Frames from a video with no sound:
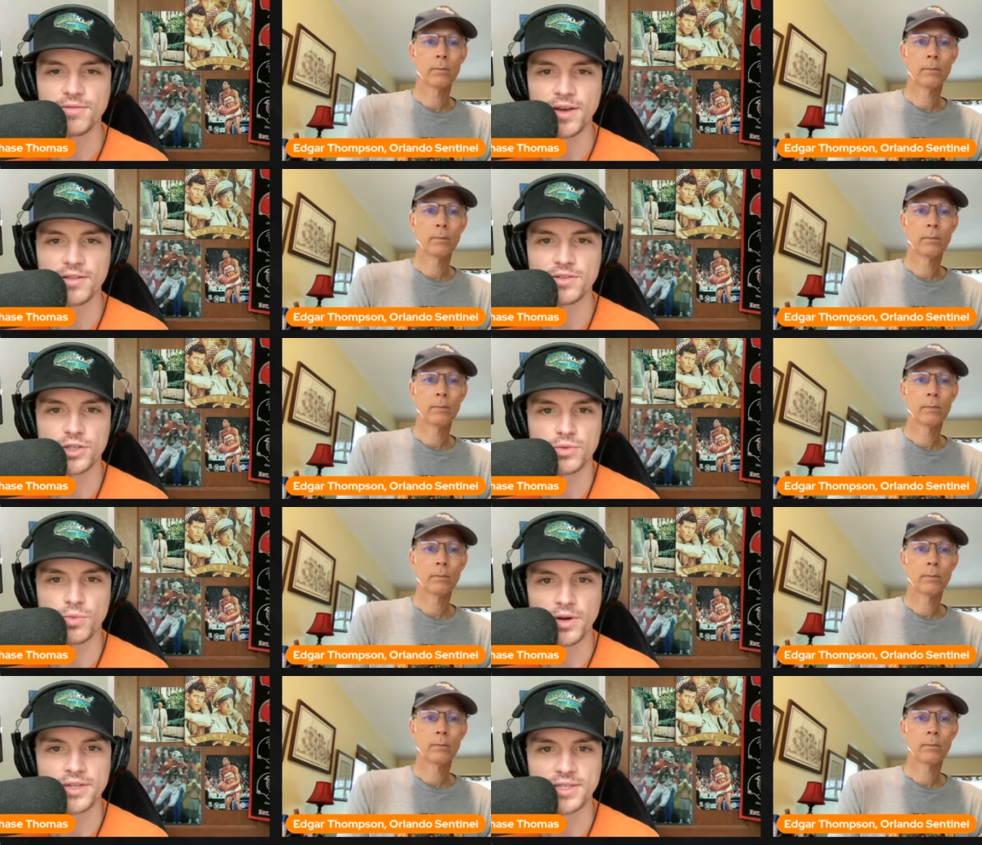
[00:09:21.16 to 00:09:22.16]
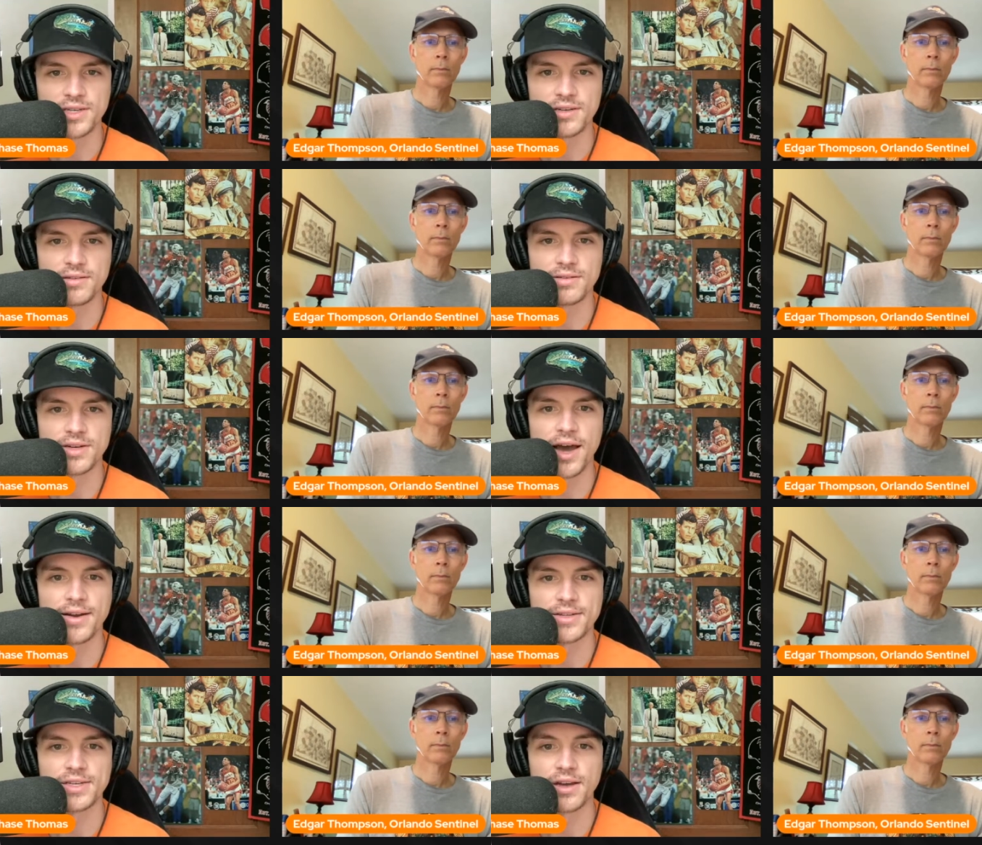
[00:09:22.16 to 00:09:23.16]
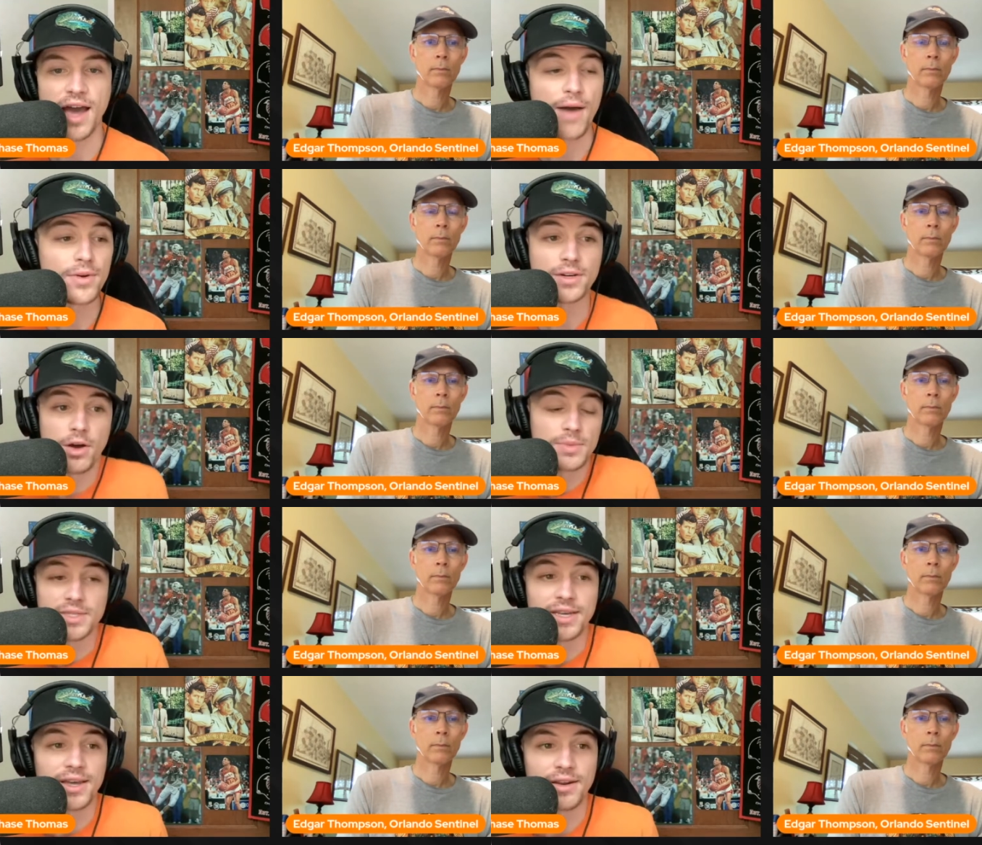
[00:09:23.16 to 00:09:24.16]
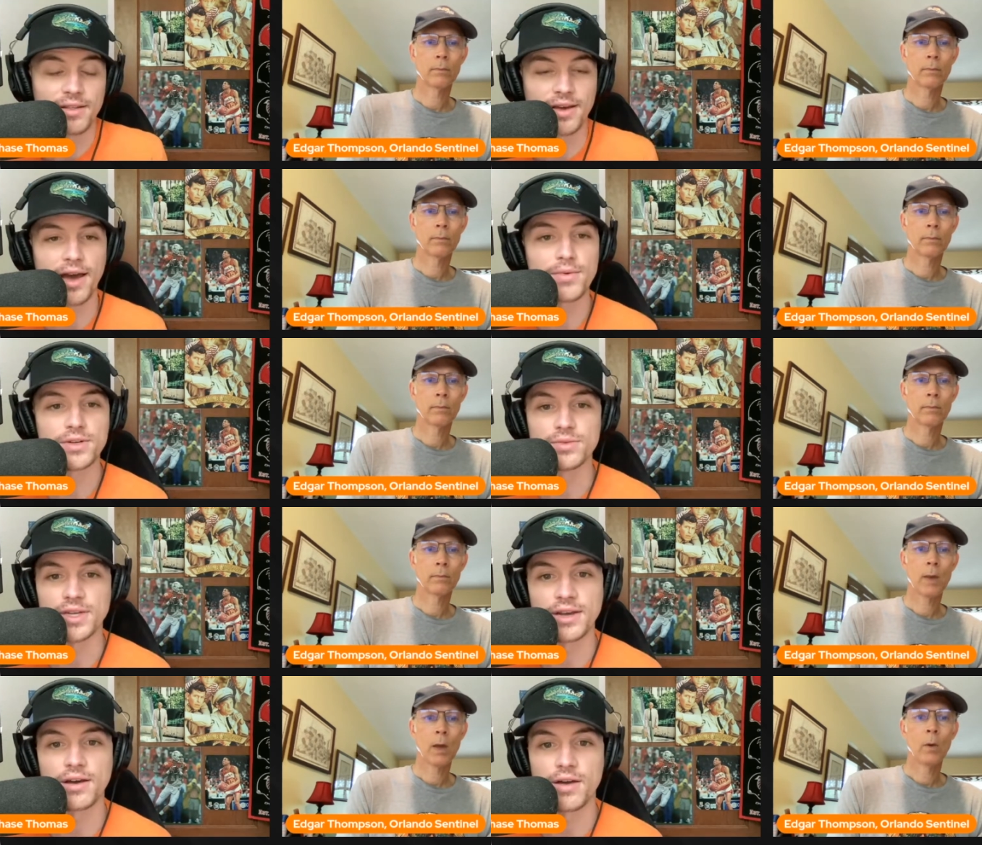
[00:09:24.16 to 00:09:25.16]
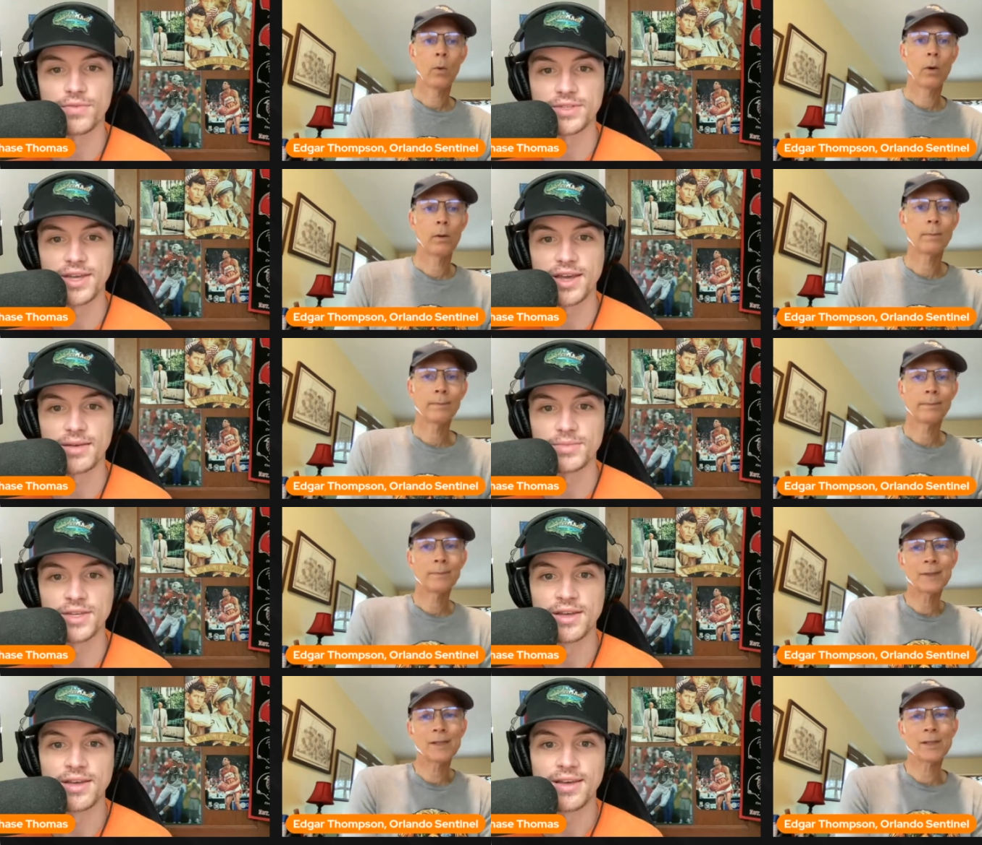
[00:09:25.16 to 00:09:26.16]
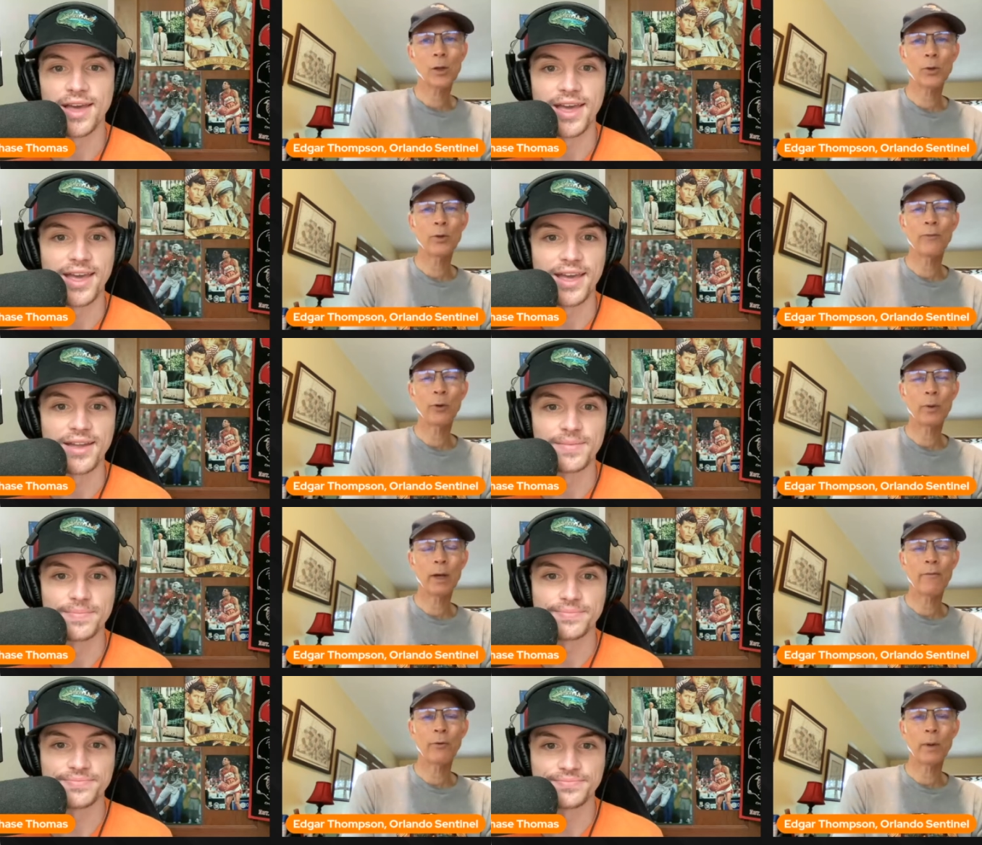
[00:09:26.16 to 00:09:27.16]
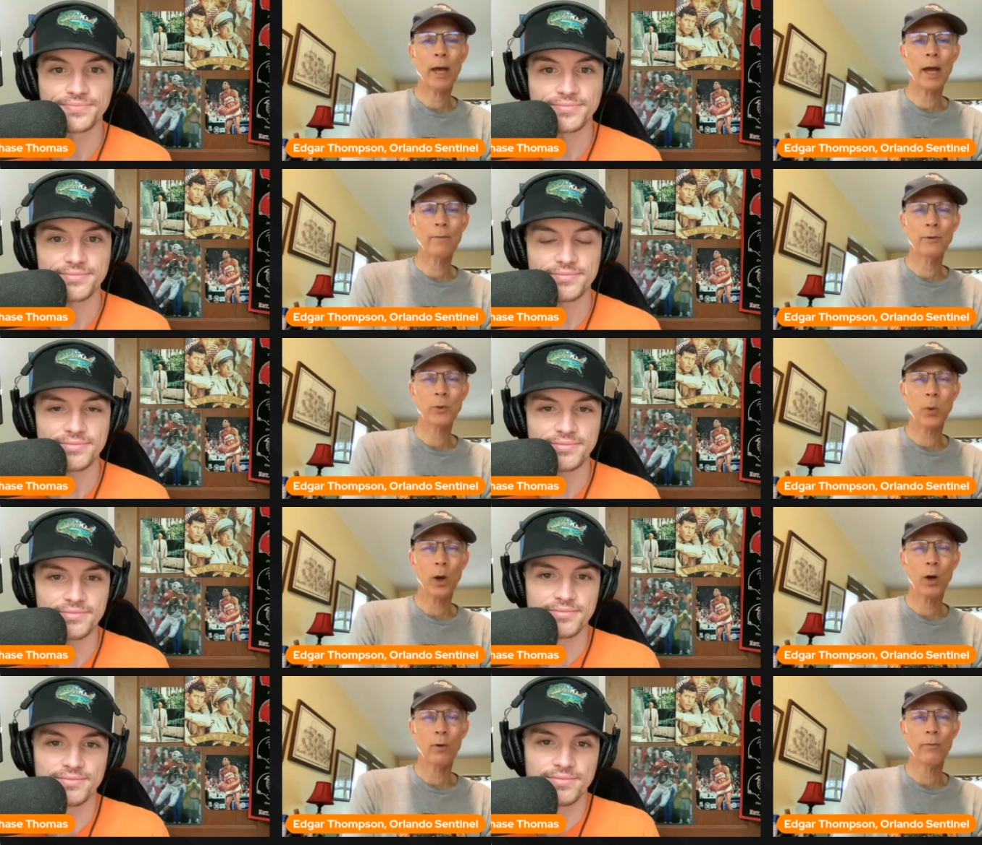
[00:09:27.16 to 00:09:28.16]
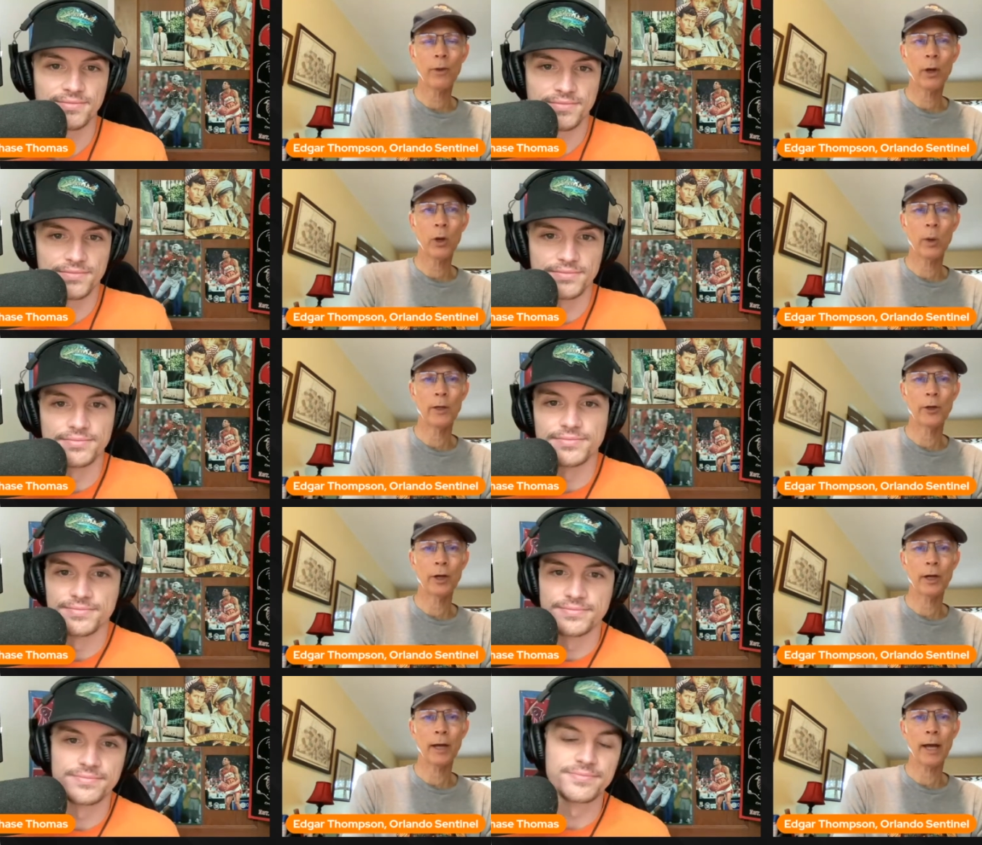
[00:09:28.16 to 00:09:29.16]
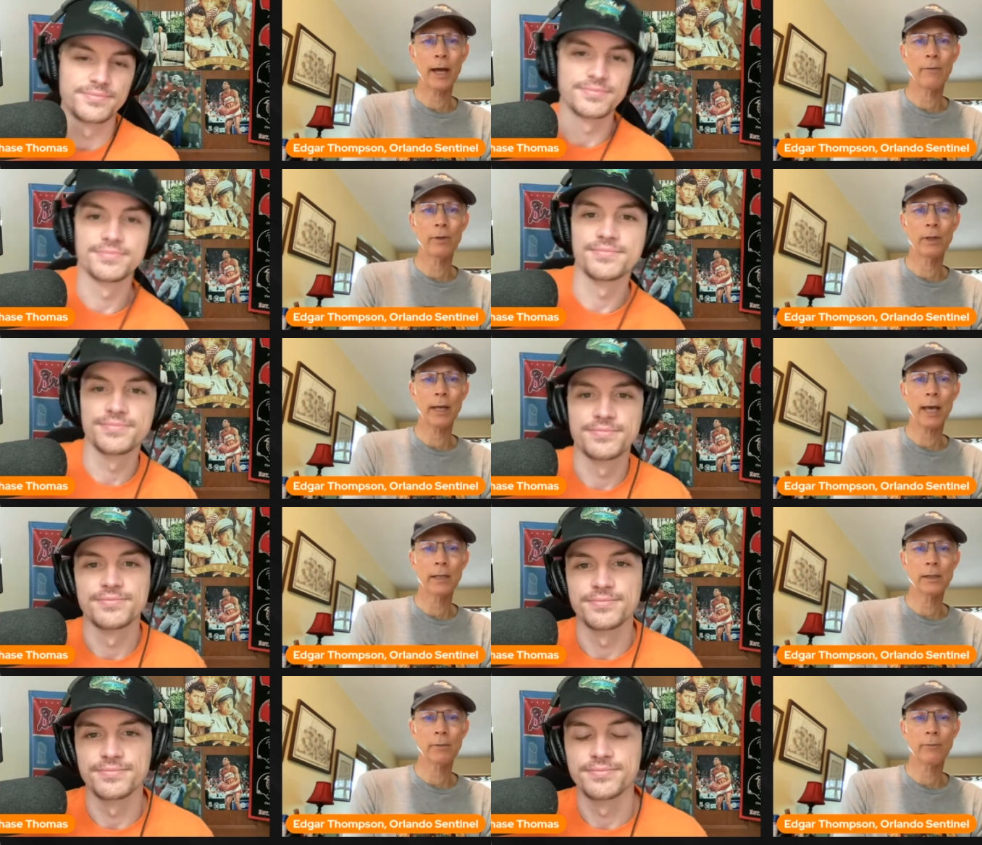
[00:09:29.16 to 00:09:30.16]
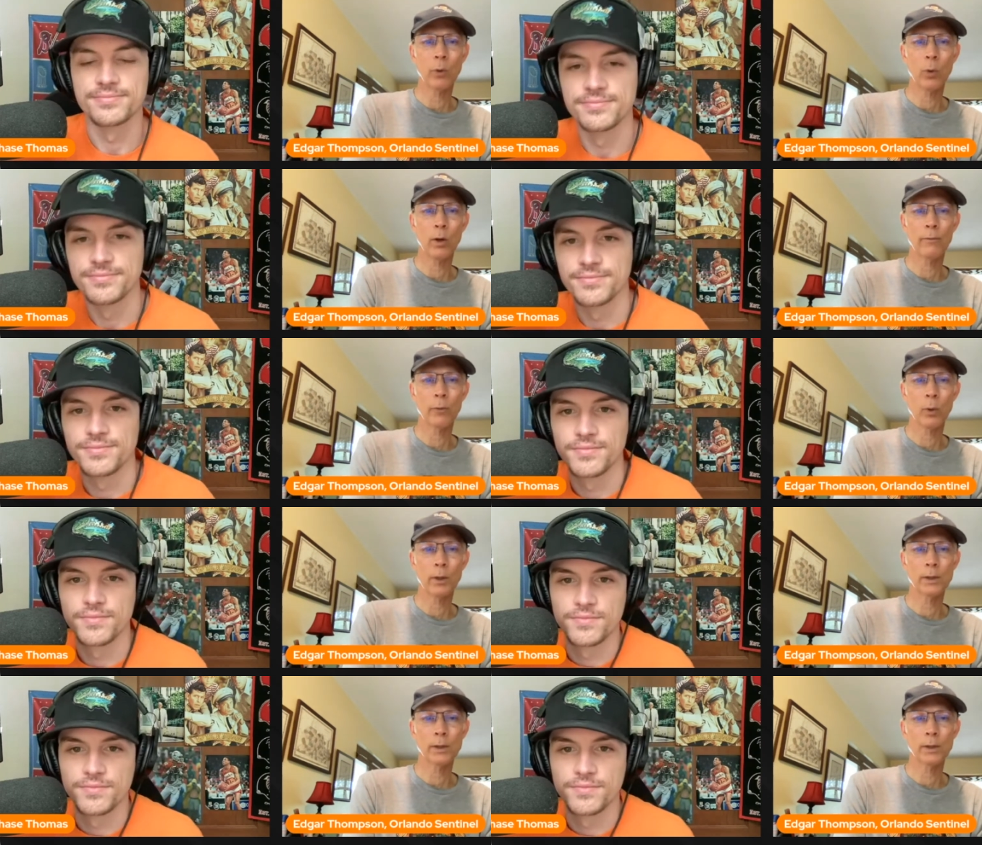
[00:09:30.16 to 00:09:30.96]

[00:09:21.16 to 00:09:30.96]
Speaker 1: fans just want to see 9 to 10 I would go up to 10 like I would do 10 conference games and
Speaker 2: if you have 12 though, mm-hmm. and you're going to have in the case of Florida, Florida